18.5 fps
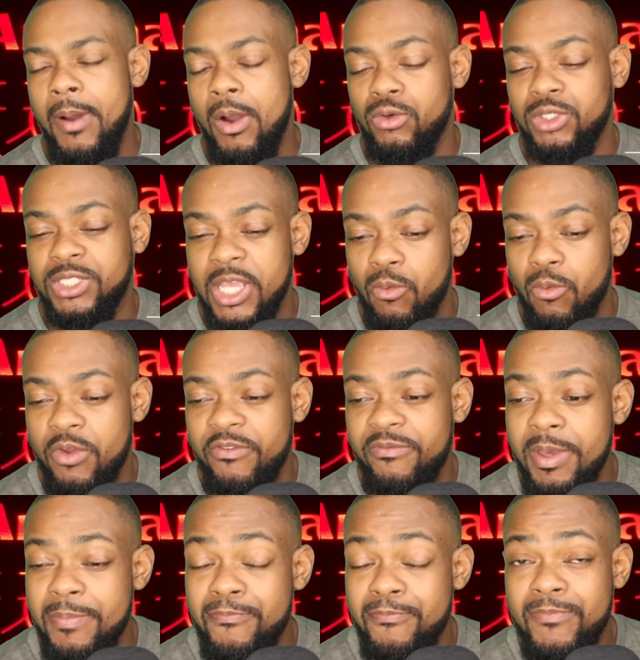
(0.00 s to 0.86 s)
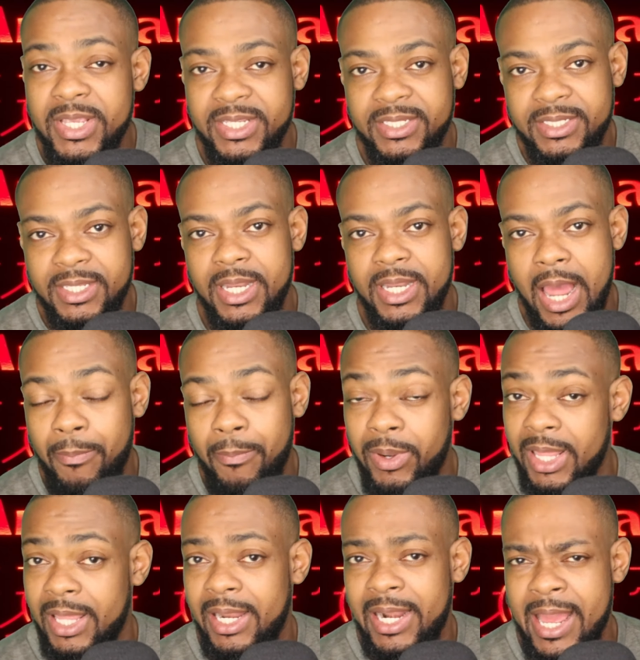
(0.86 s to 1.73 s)
I would say we've been
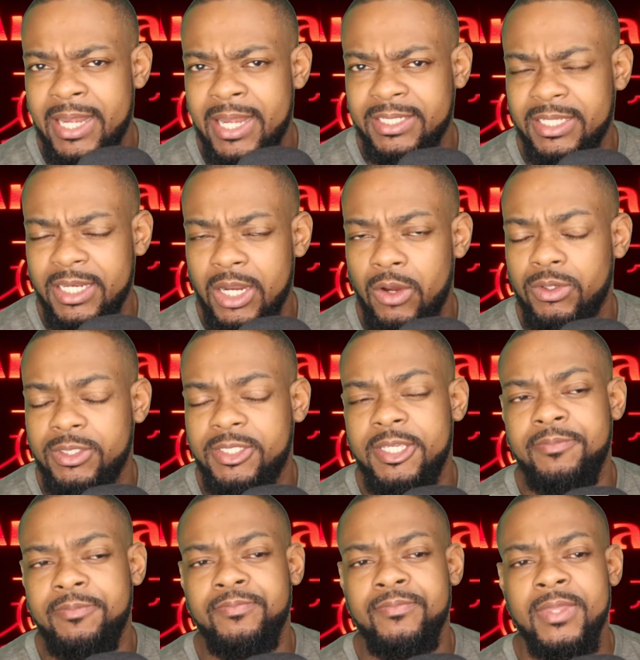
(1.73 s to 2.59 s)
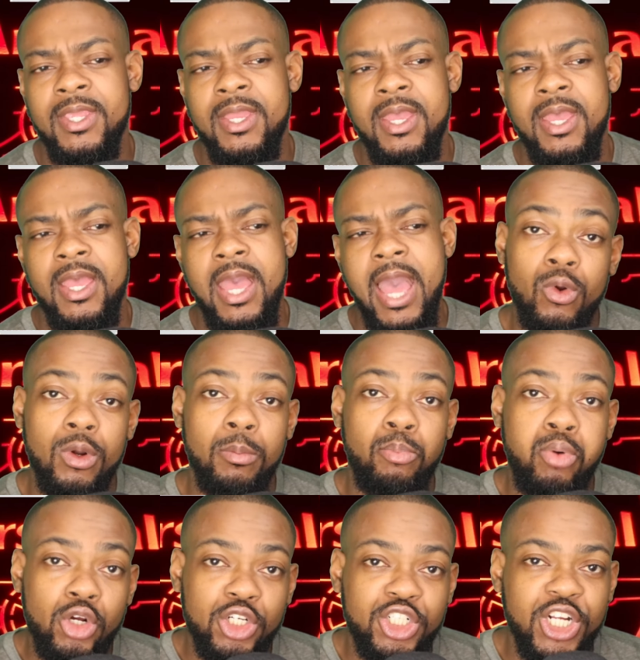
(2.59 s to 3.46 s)
missing a player like this in our team, and
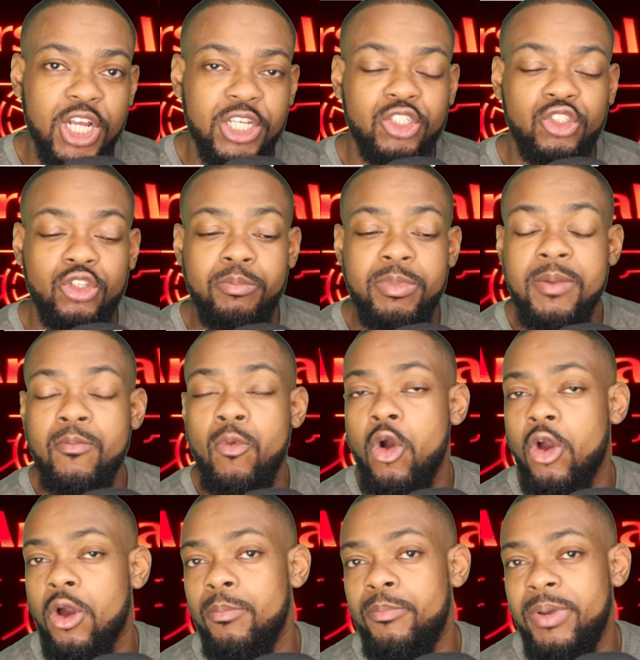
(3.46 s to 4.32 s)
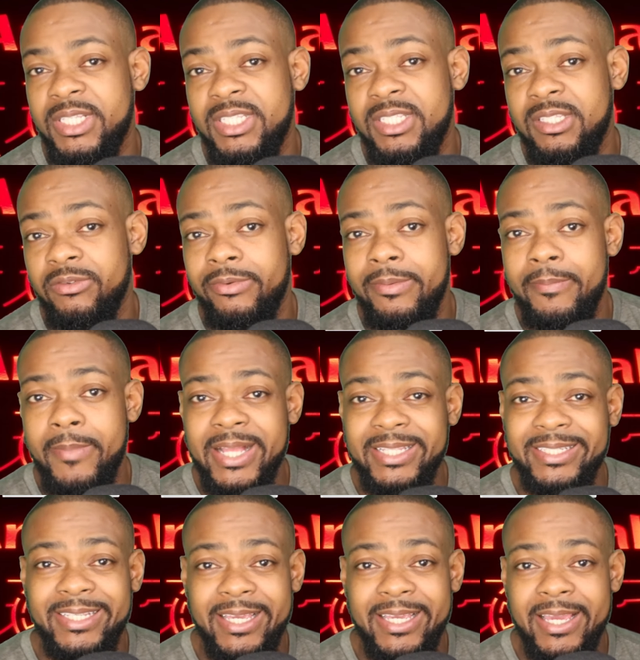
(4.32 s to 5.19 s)
it will push us to be more
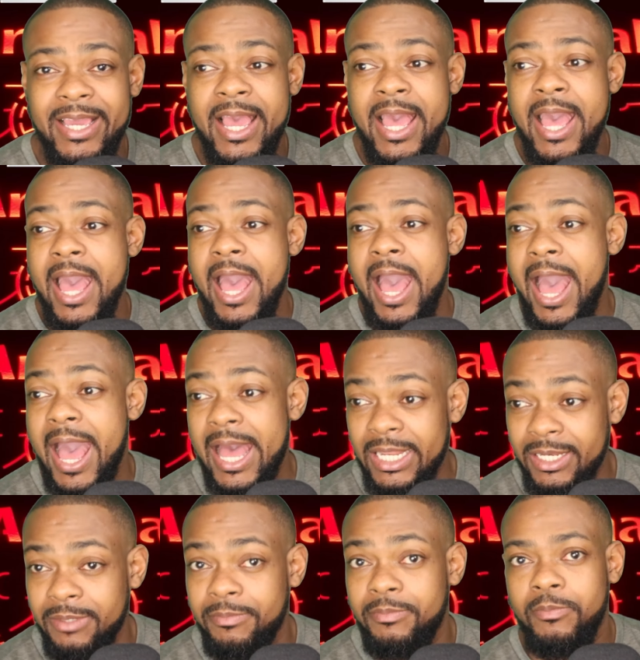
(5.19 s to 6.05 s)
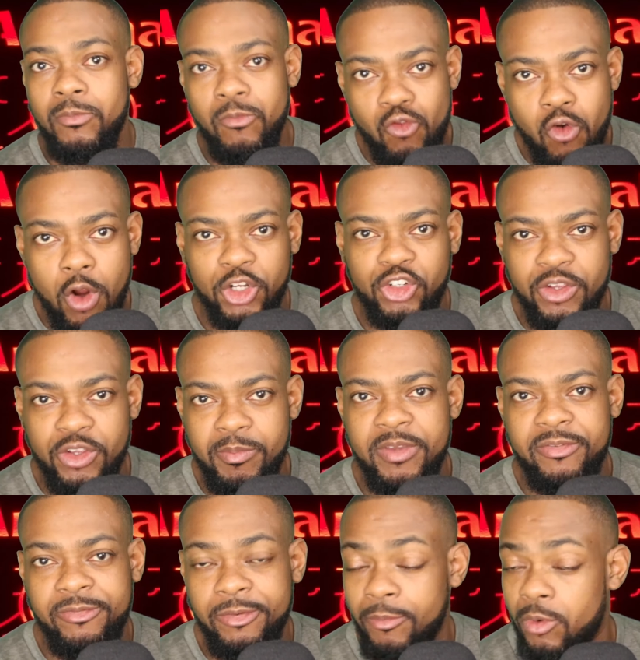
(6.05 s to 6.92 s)
competitive with Man City and
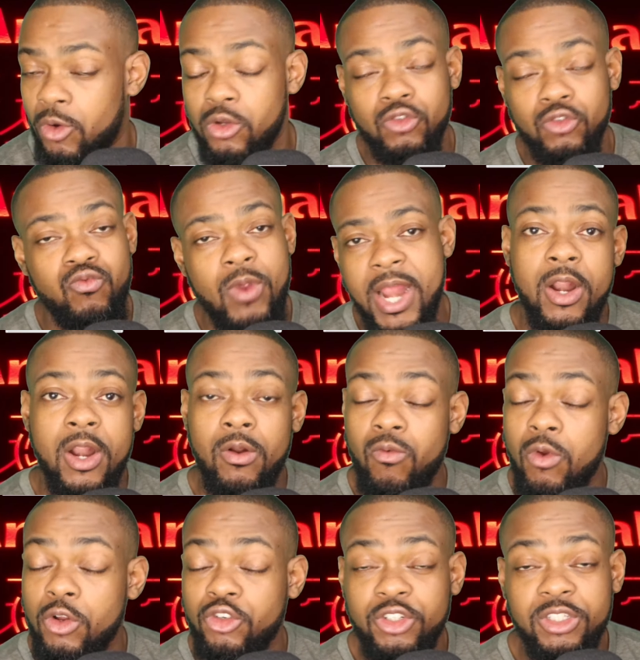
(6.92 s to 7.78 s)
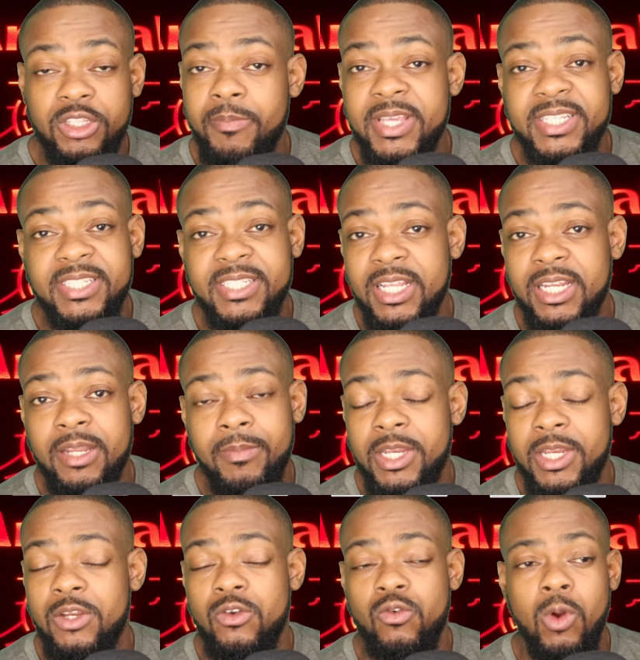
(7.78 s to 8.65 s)
Rodri midfield, because right now Rodri is the best
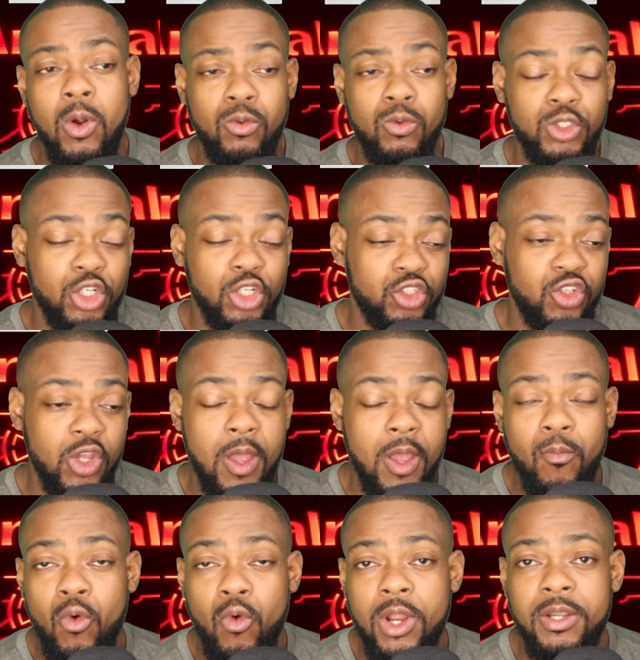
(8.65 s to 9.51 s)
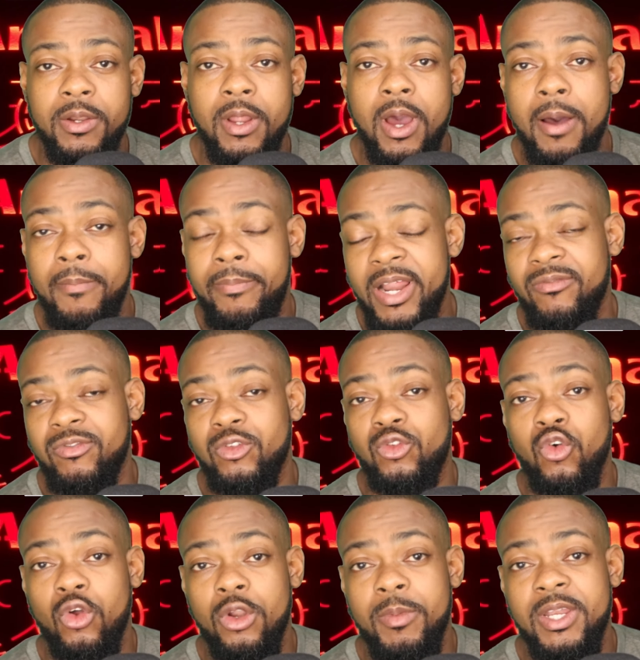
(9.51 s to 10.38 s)
centre mid in the world. We just saw him won
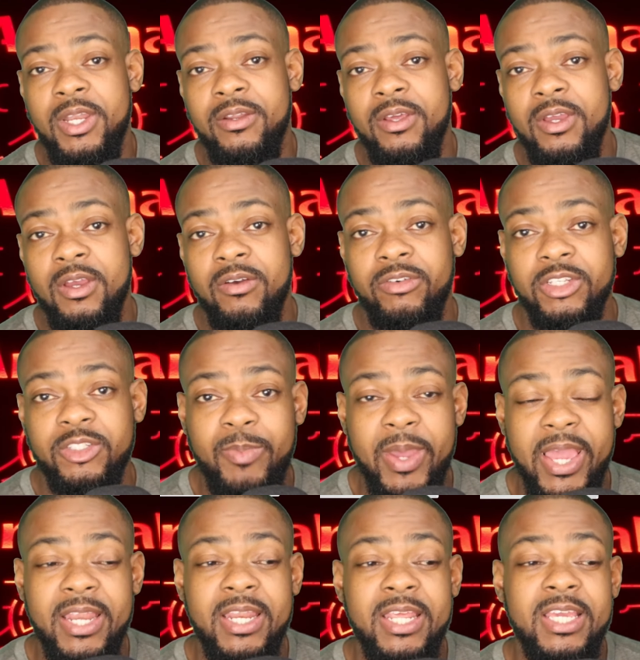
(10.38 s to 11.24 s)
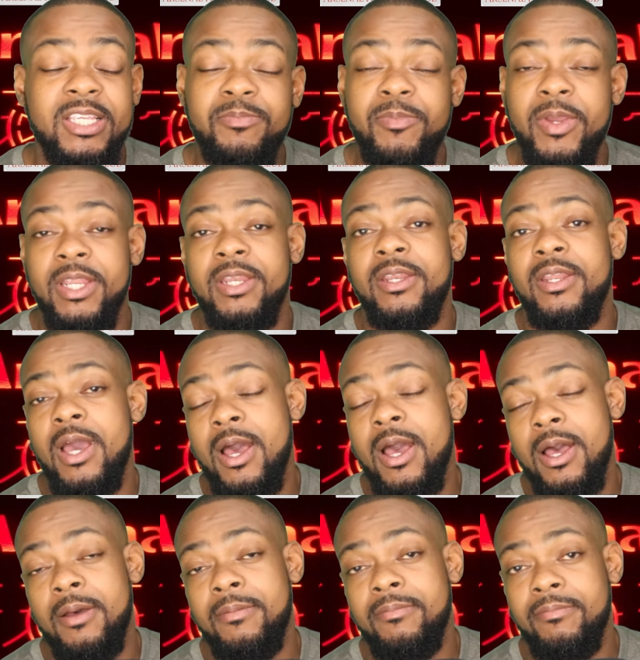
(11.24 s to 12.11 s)
player of the tournament for Spain. He's
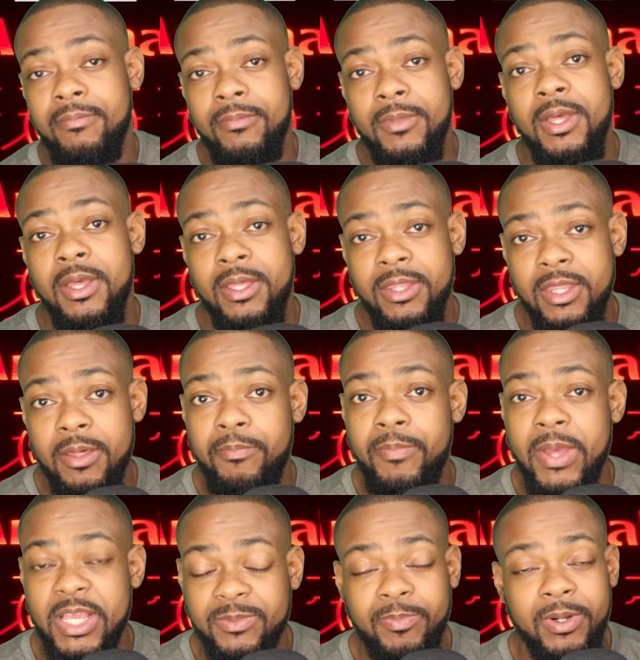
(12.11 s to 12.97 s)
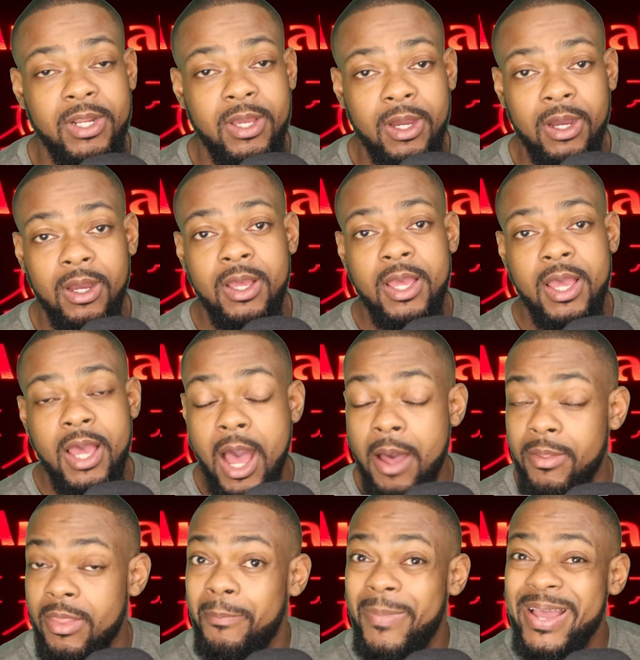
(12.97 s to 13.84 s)
been the best player
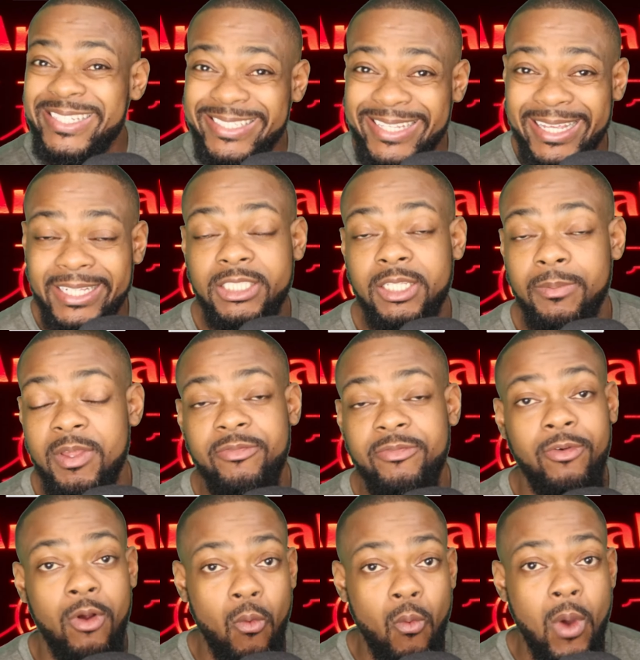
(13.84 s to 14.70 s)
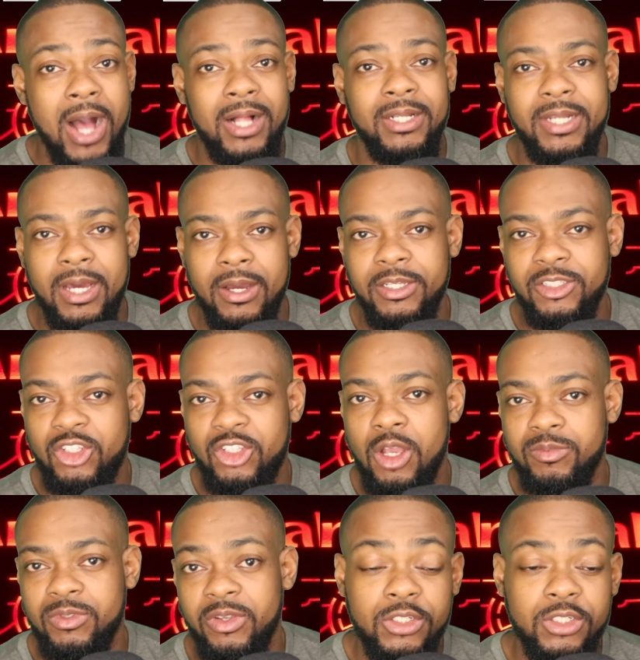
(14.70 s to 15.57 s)
and the best centre mid for a while now.